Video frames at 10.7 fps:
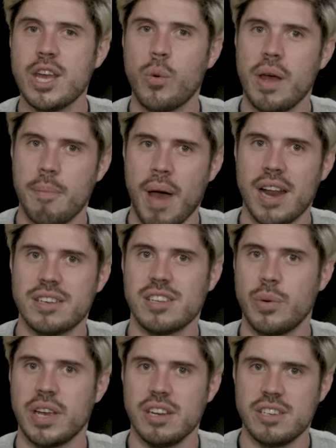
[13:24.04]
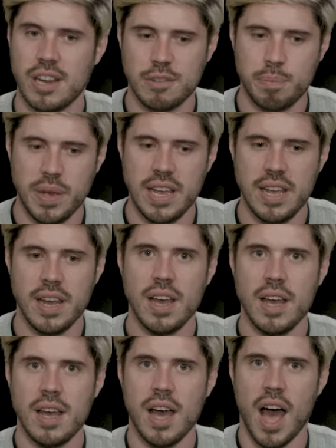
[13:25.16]
Quit match, so it can just be
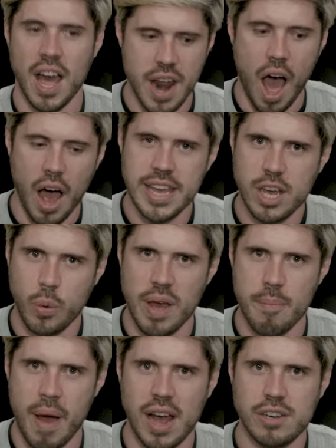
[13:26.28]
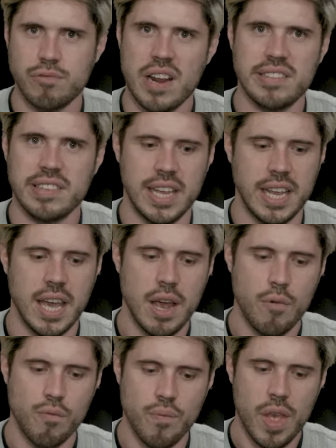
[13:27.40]
an I Quit match. Wrestling,
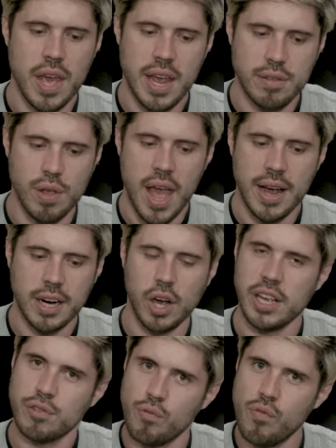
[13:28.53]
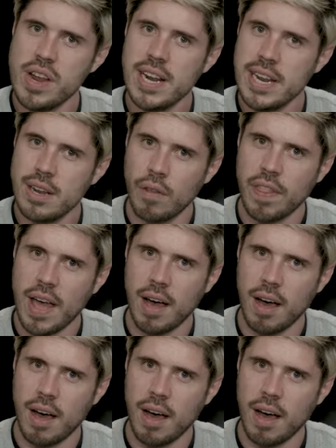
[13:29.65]
it's really not that